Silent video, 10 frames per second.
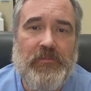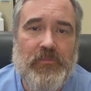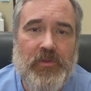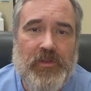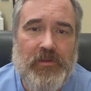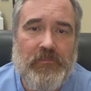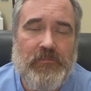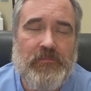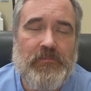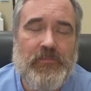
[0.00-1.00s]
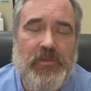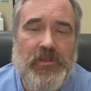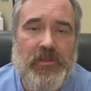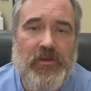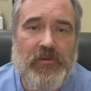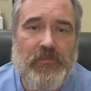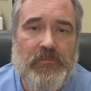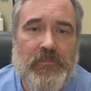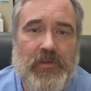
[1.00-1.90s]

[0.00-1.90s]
the the um,